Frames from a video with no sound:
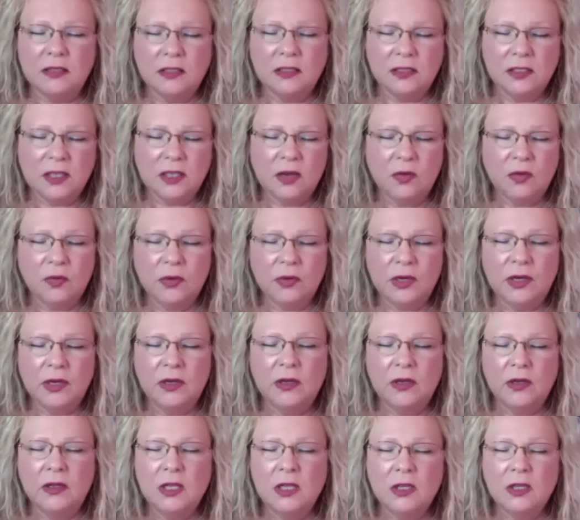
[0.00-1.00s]
so
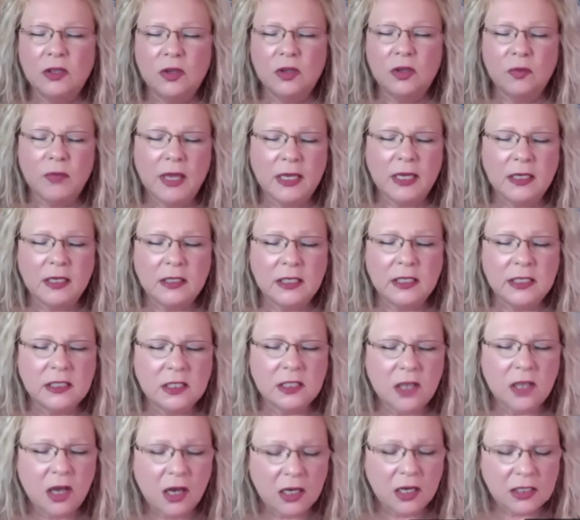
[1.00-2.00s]
will humanity's
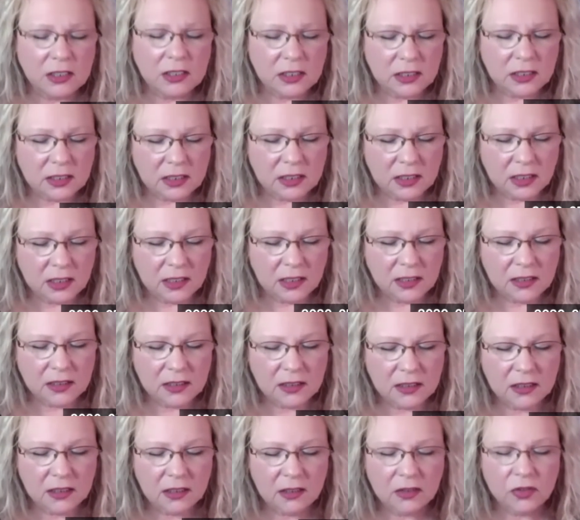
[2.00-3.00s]

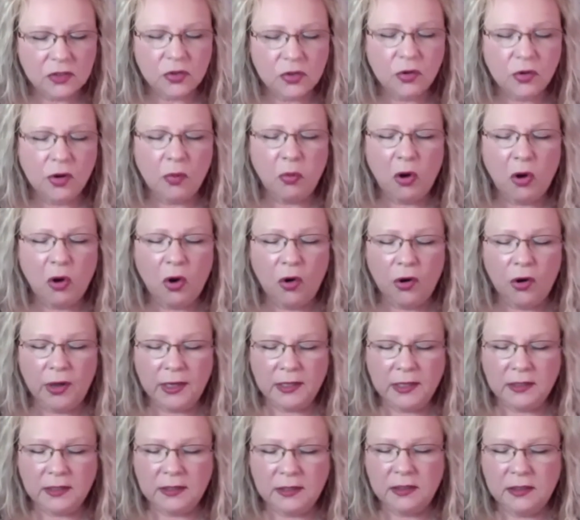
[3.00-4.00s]
consciousness, to a
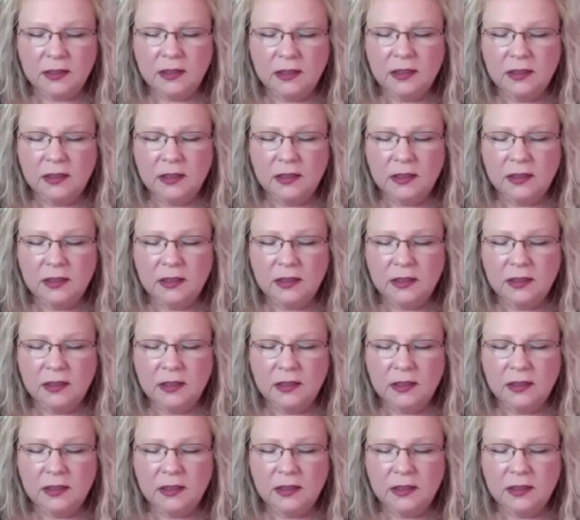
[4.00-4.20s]
point